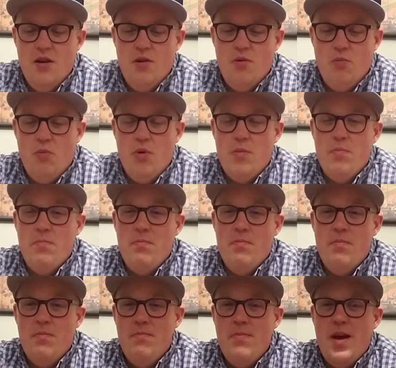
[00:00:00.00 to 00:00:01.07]

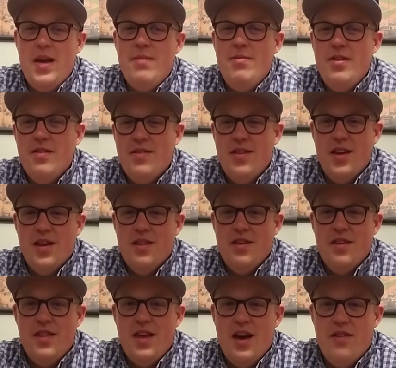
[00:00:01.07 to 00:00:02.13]
would maybe think
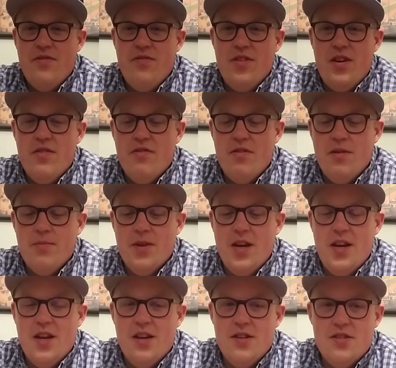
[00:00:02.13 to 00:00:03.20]
that flavor I'm
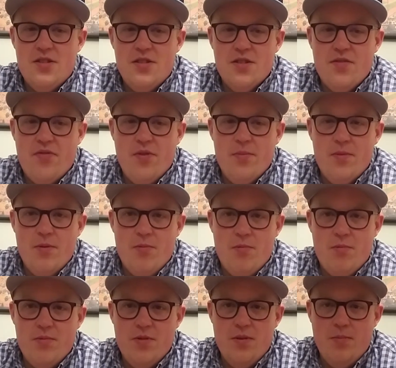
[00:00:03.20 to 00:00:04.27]
getting is just
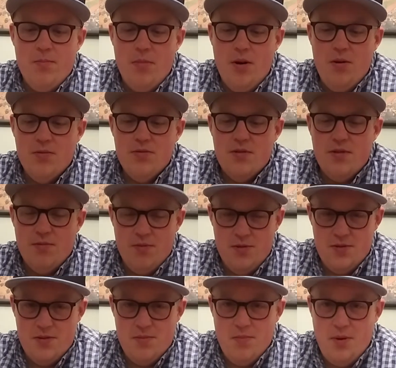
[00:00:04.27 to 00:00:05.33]
from the malt, the
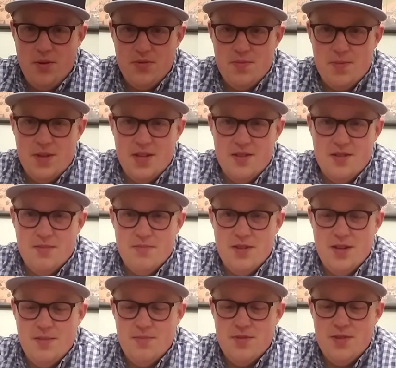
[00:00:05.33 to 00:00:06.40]
roasted malts, because
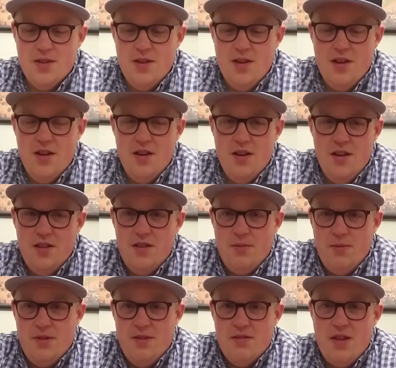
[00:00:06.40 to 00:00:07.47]
sometimes, you
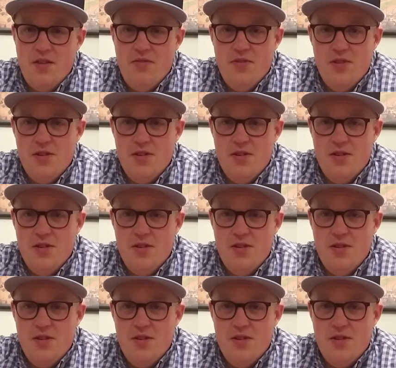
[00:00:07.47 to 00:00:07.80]
know, there definitely are